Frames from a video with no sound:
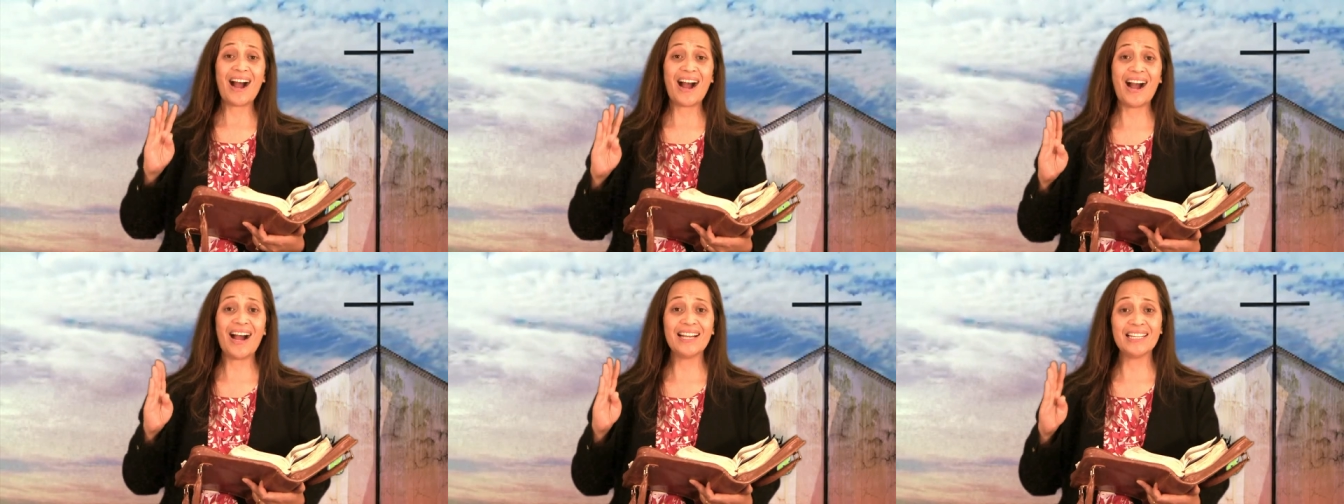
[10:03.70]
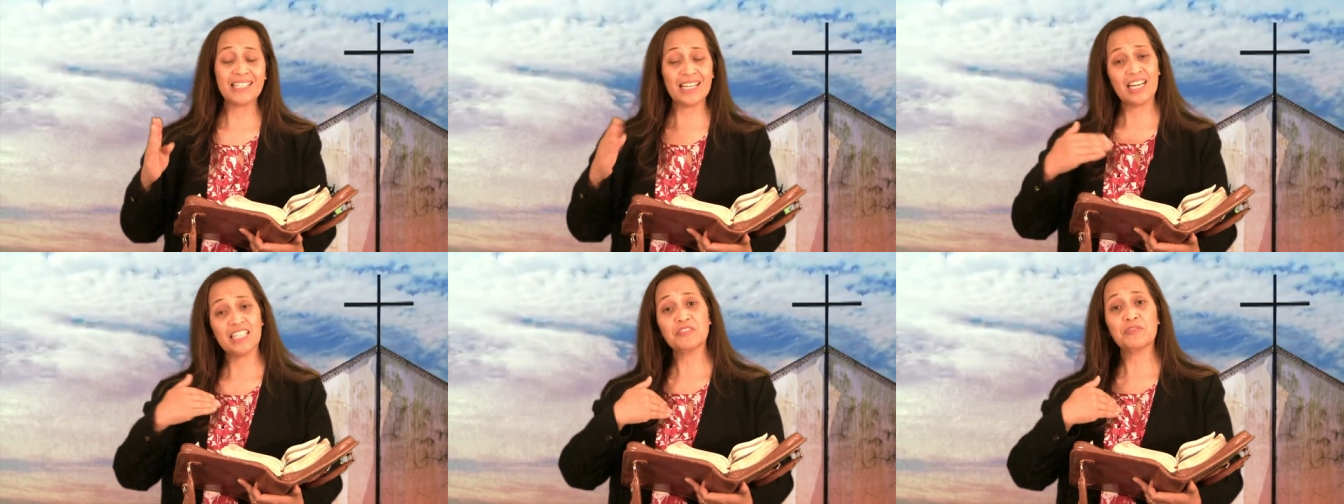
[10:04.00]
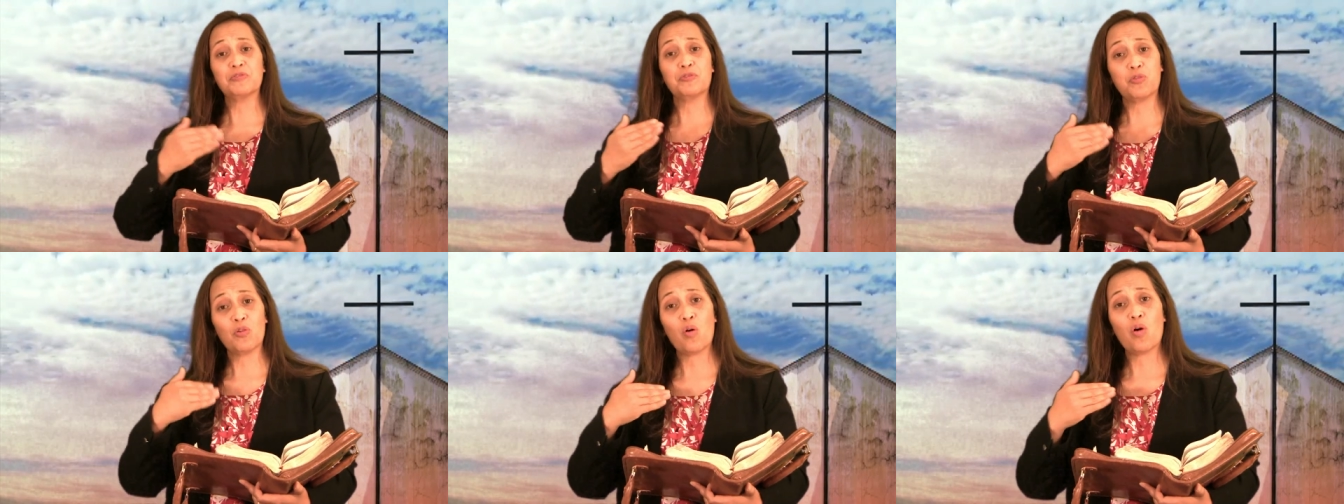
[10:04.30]
I
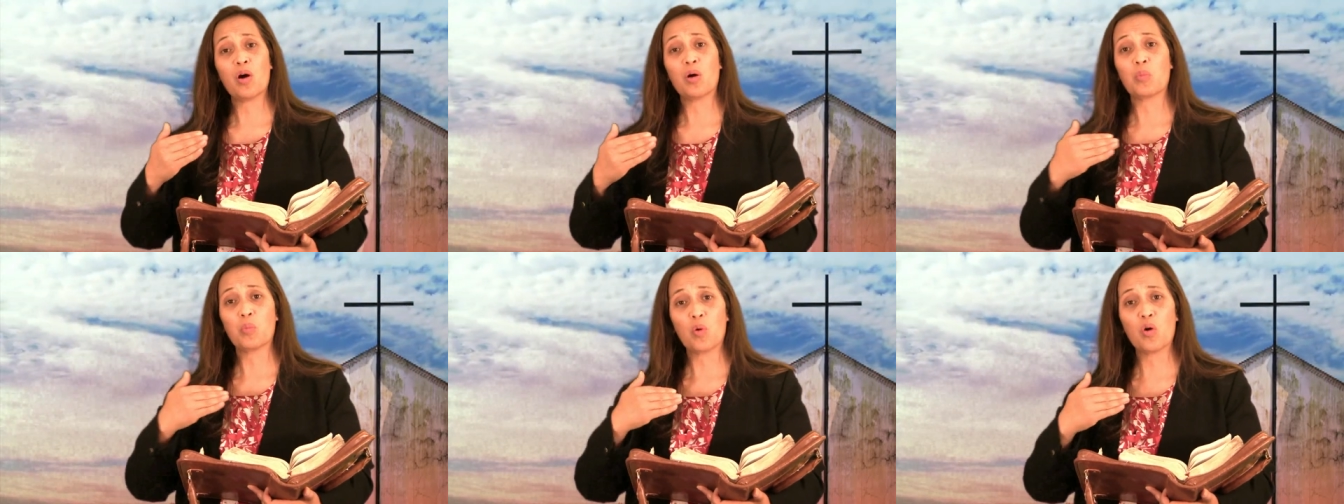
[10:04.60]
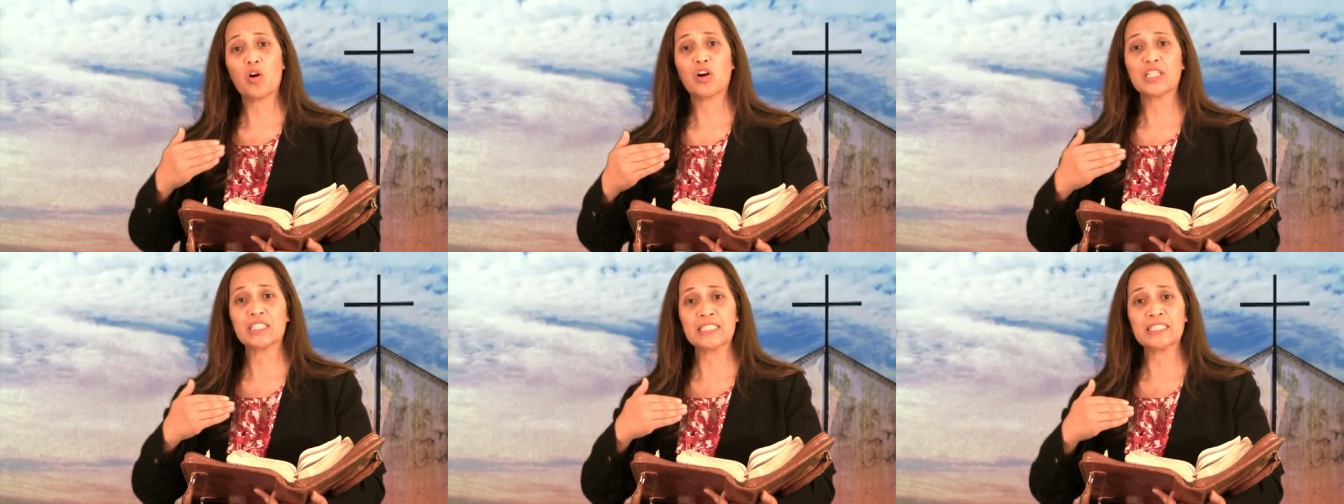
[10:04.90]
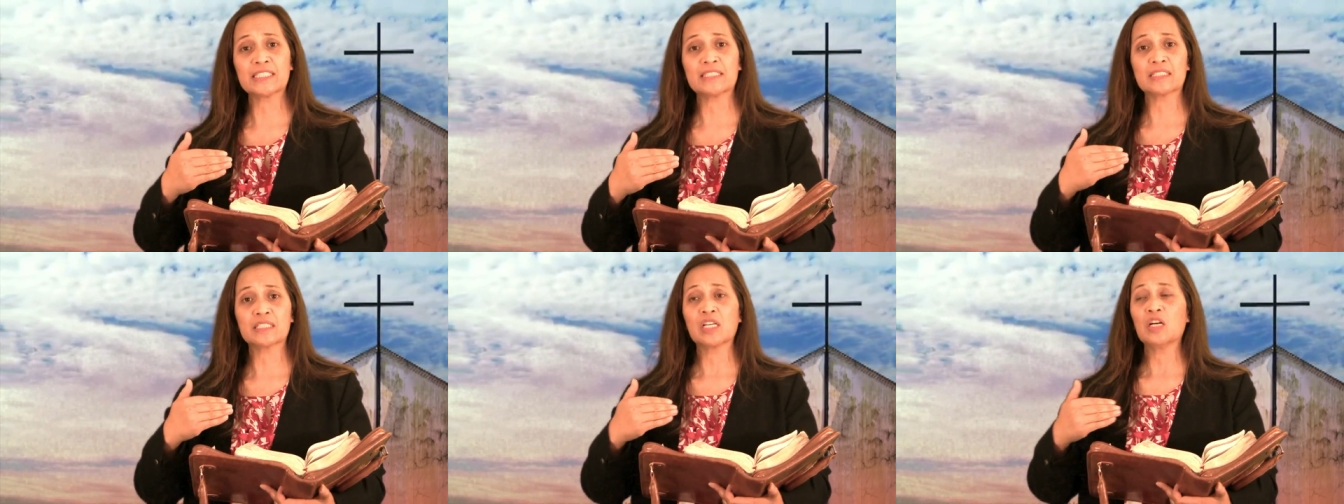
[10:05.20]
had four
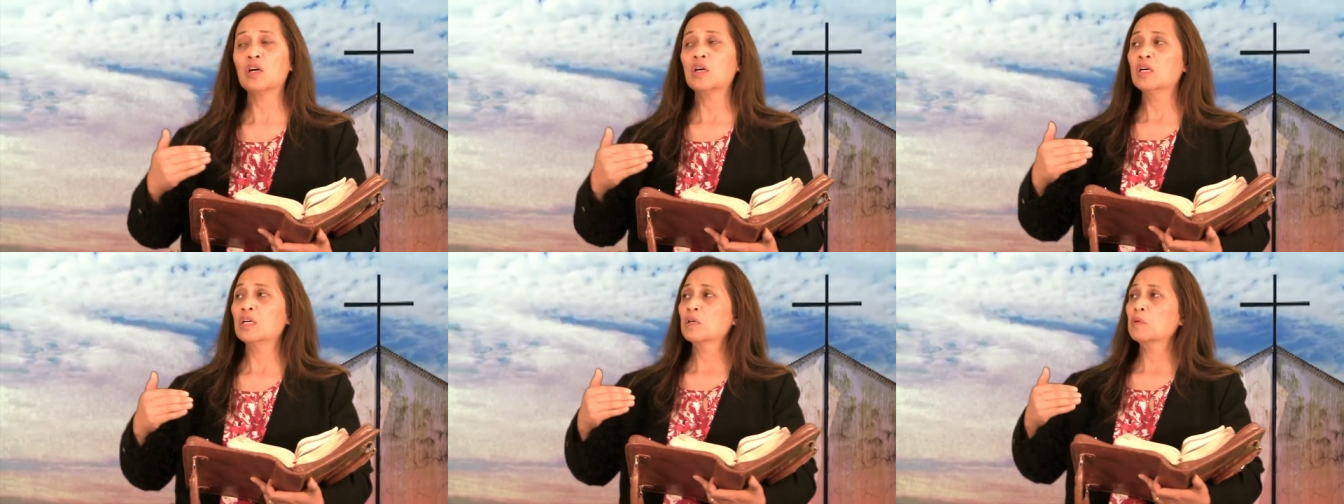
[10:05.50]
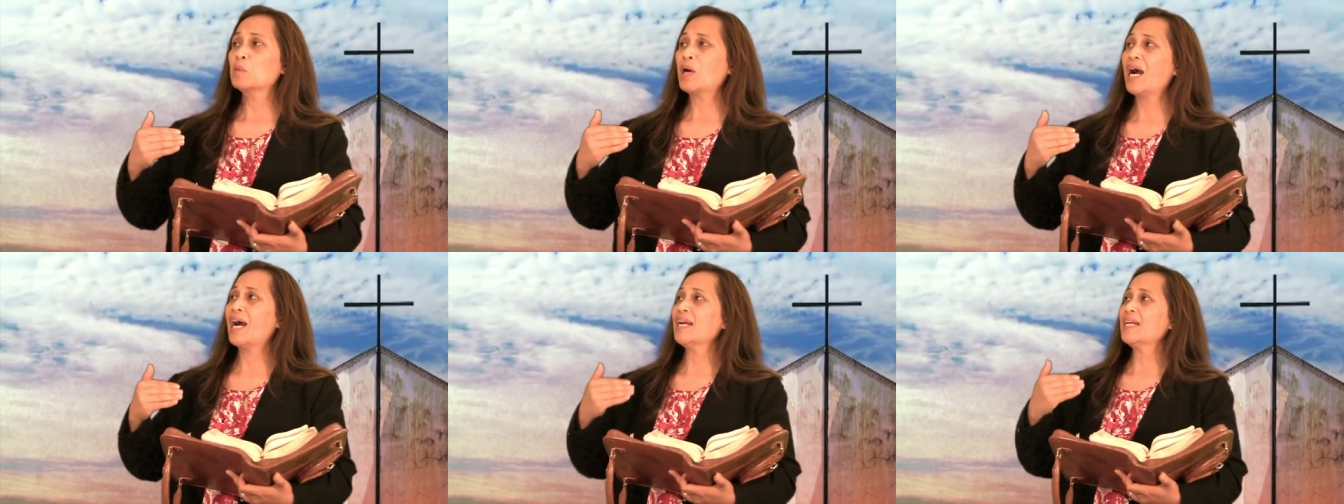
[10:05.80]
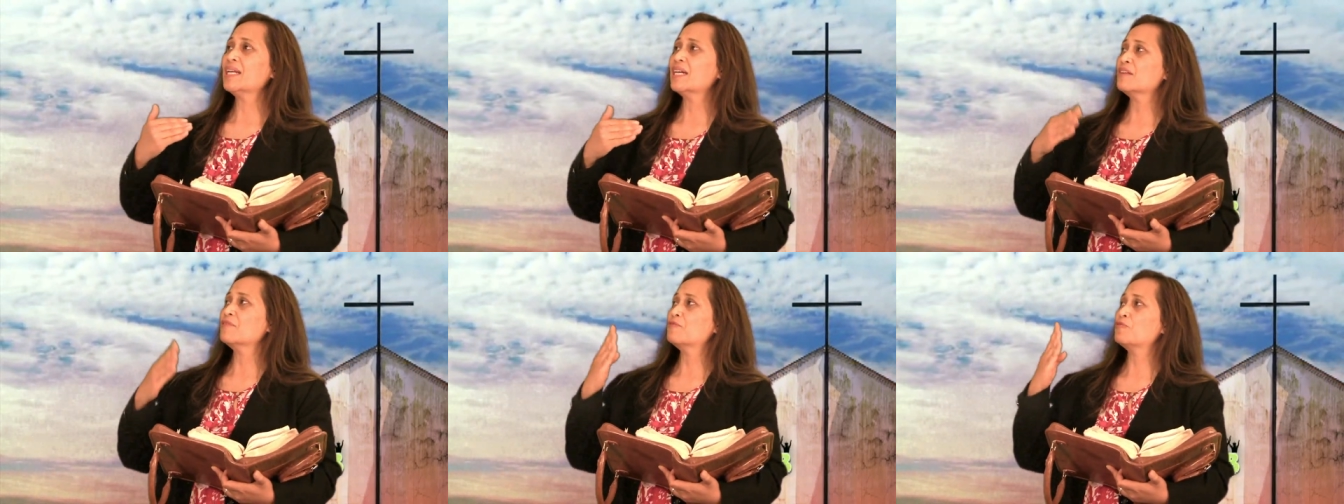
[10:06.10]
warnings. I
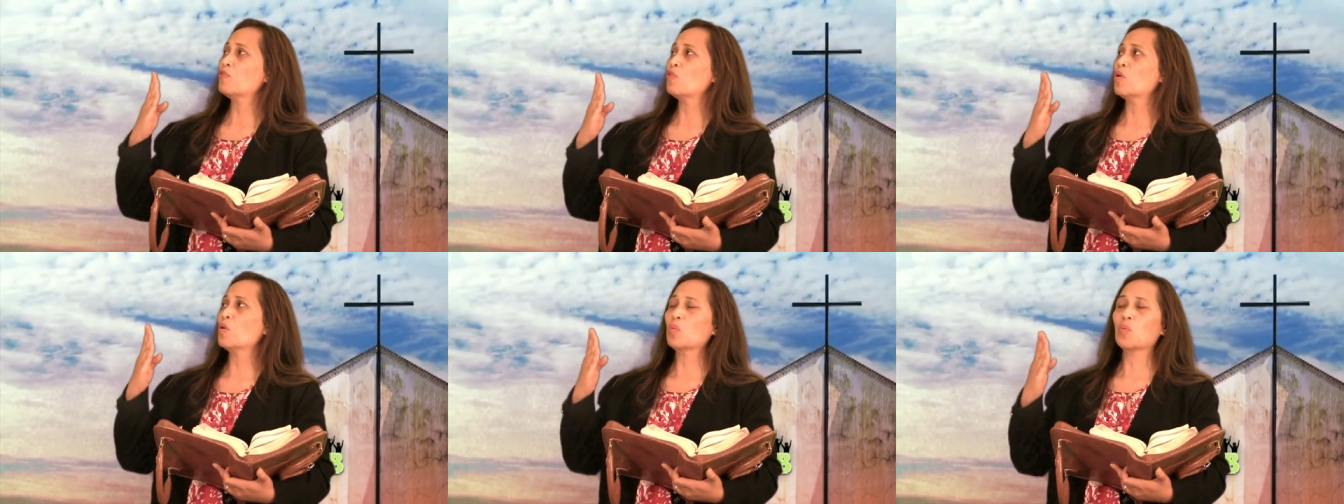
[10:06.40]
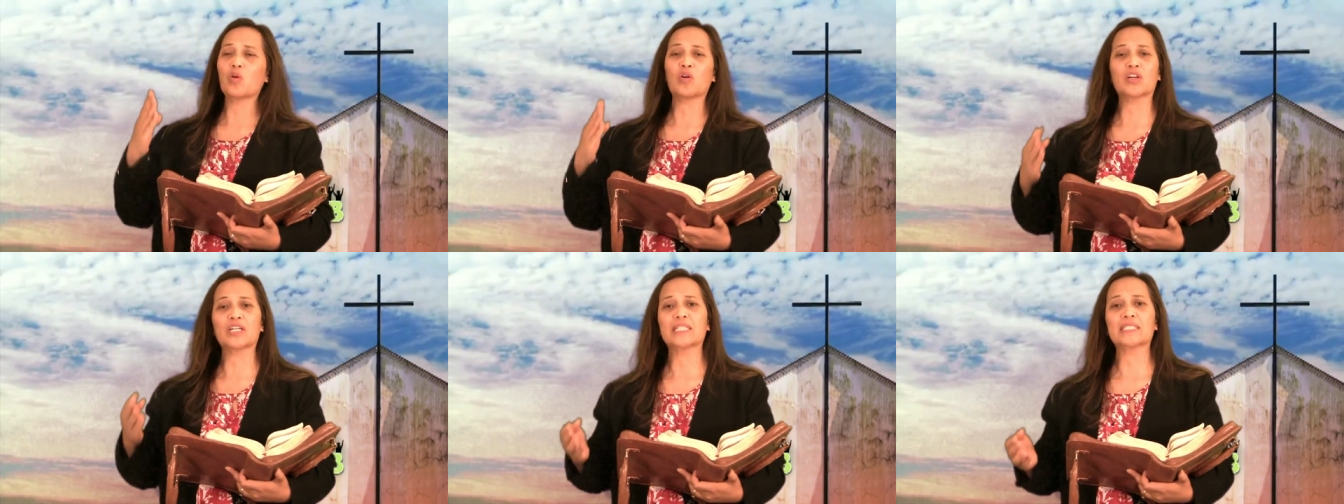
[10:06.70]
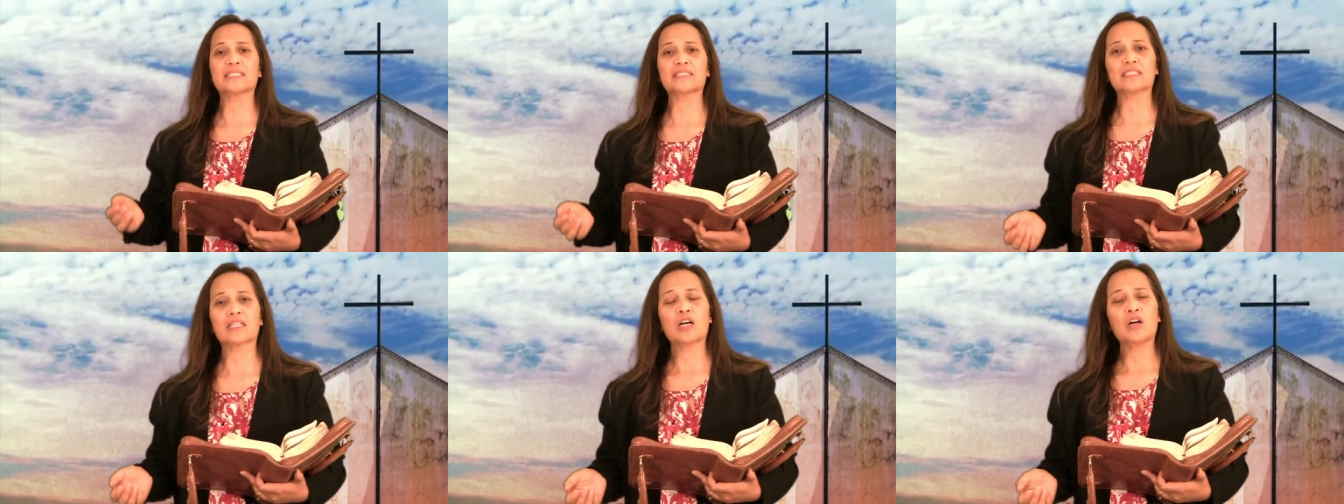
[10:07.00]
had four
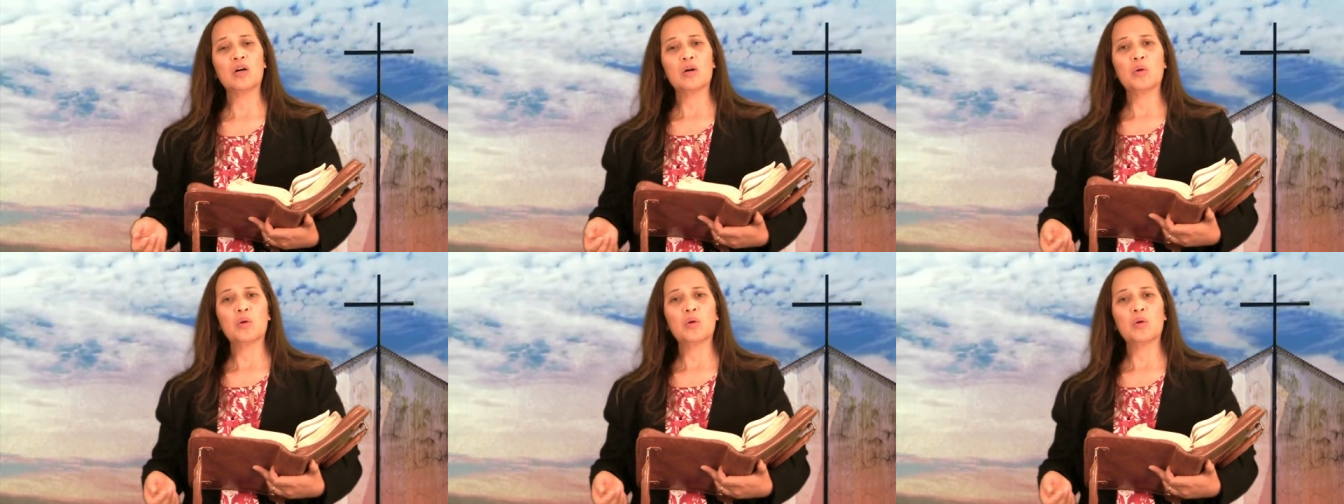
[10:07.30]
warnings